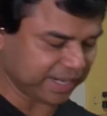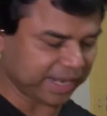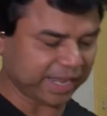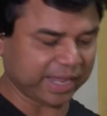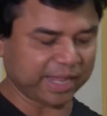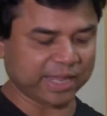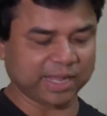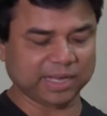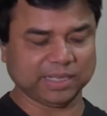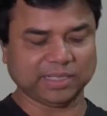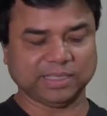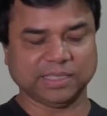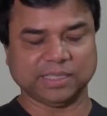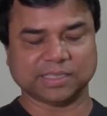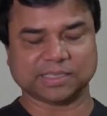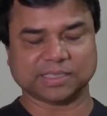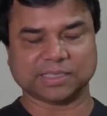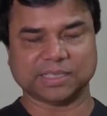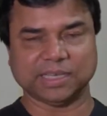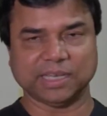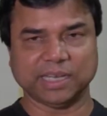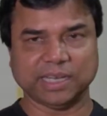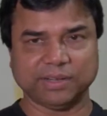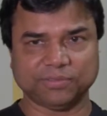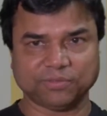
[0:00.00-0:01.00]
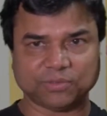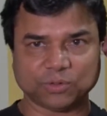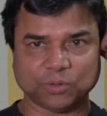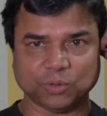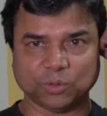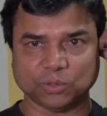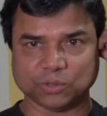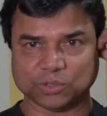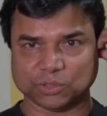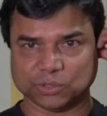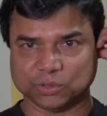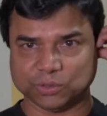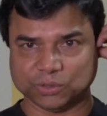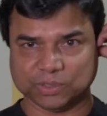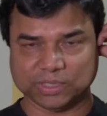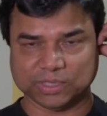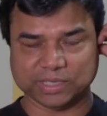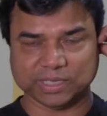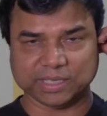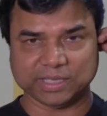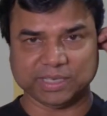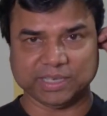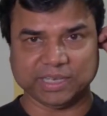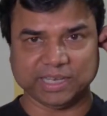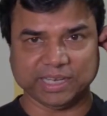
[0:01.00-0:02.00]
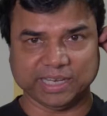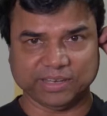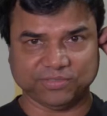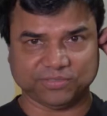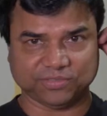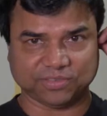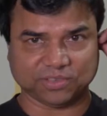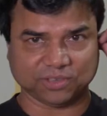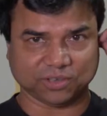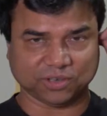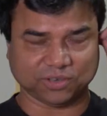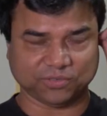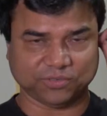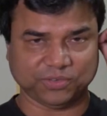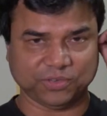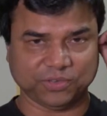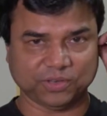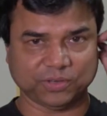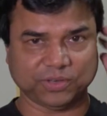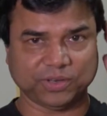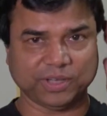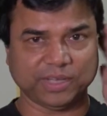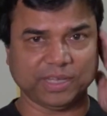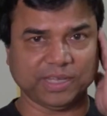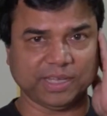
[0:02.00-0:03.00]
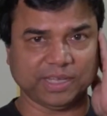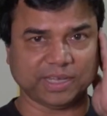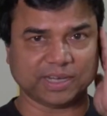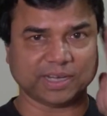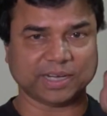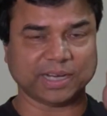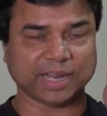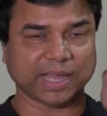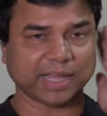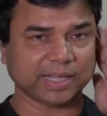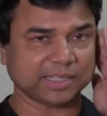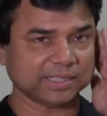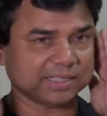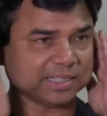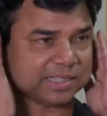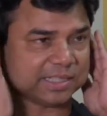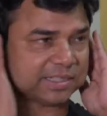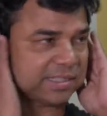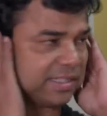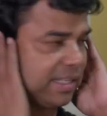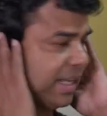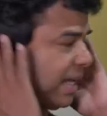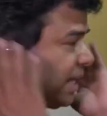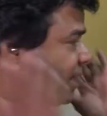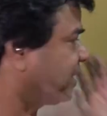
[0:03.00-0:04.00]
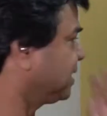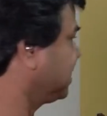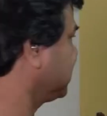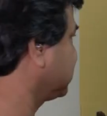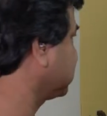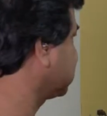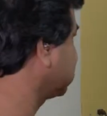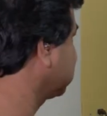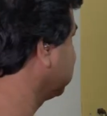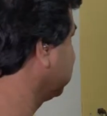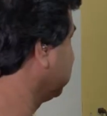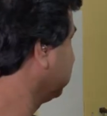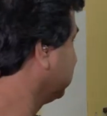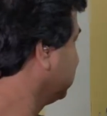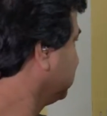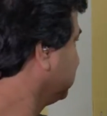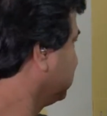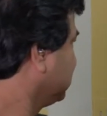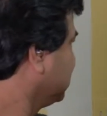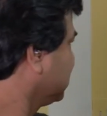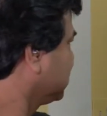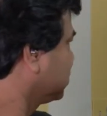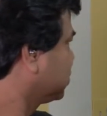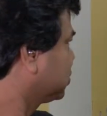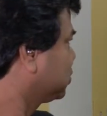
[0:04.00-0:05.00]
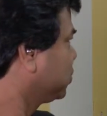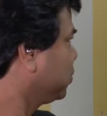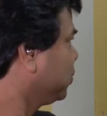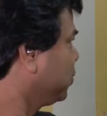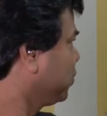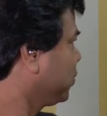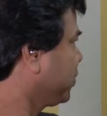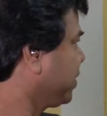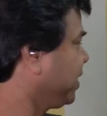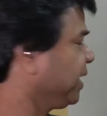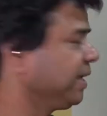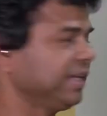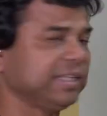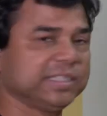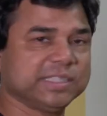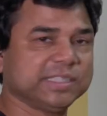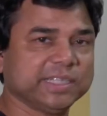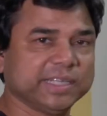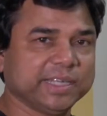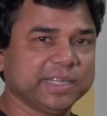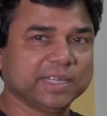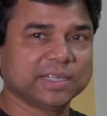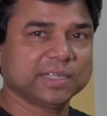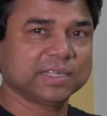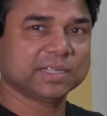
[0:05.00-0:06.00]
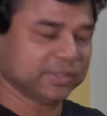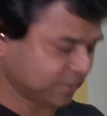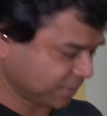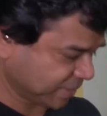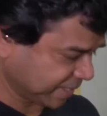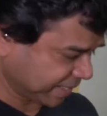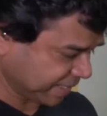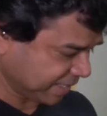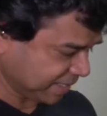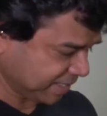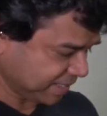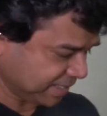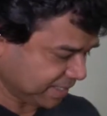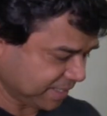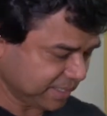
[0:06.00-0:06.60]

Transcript: and this left goes to the left of your ear, like just like this. So easy. Okay,